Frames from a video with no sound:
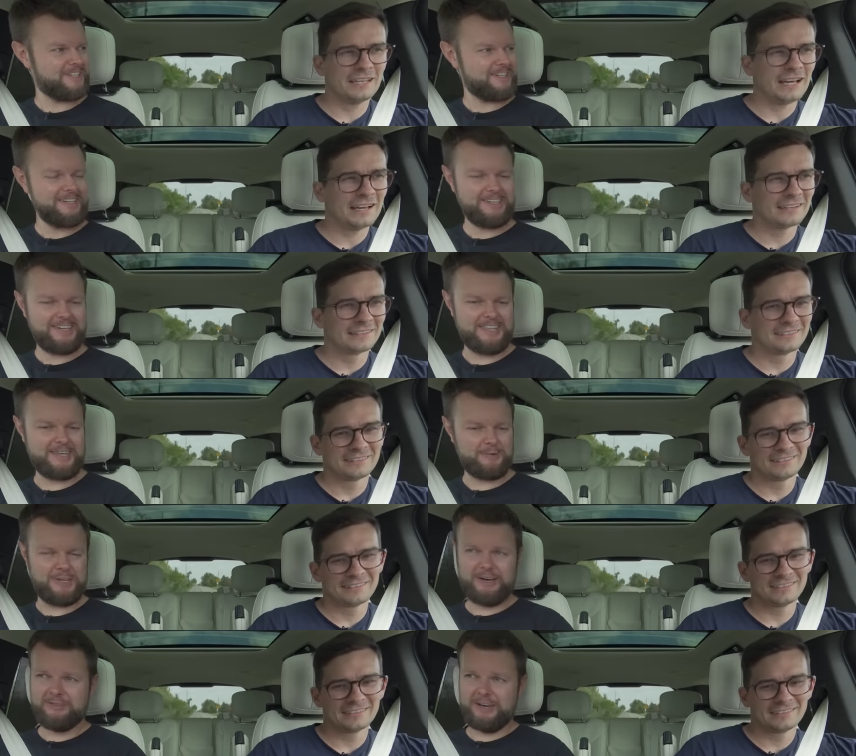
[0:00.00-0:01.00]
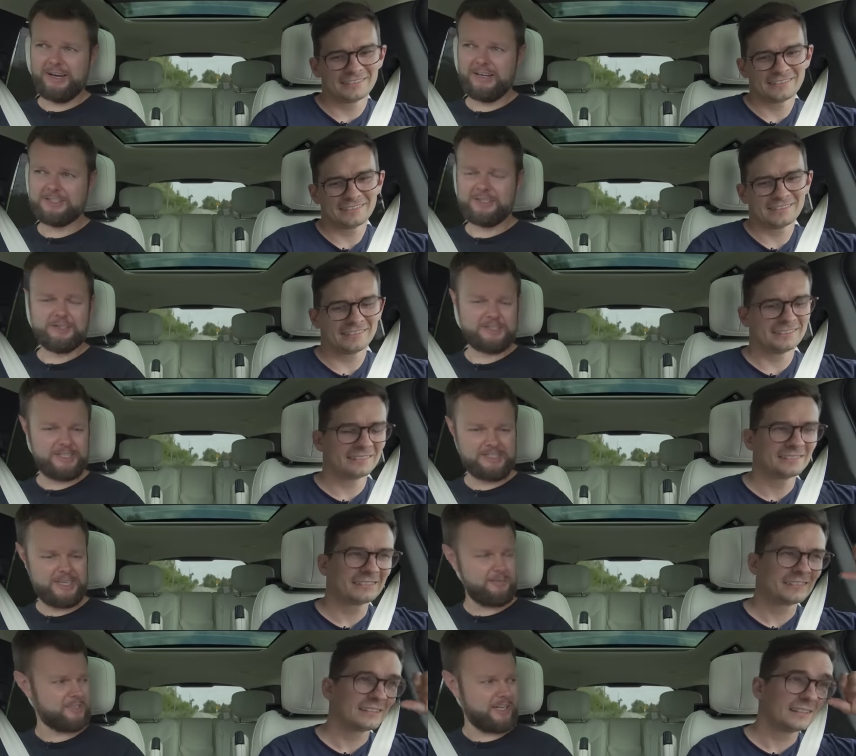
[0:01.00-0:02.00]
Speaker 1: Yeah. And then we have uh, Sirius
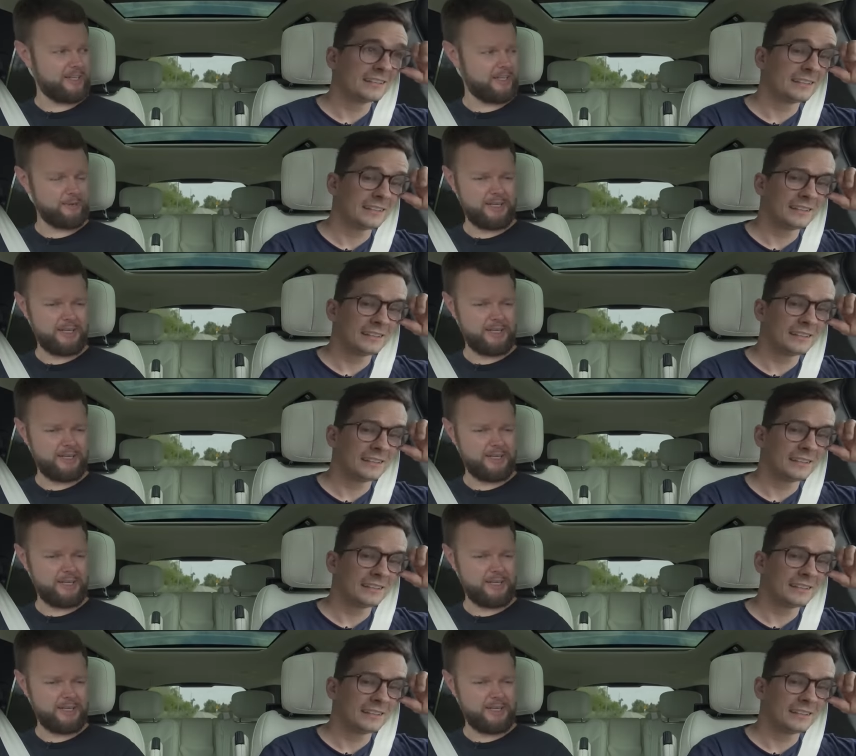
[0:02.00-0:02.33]
XM satellite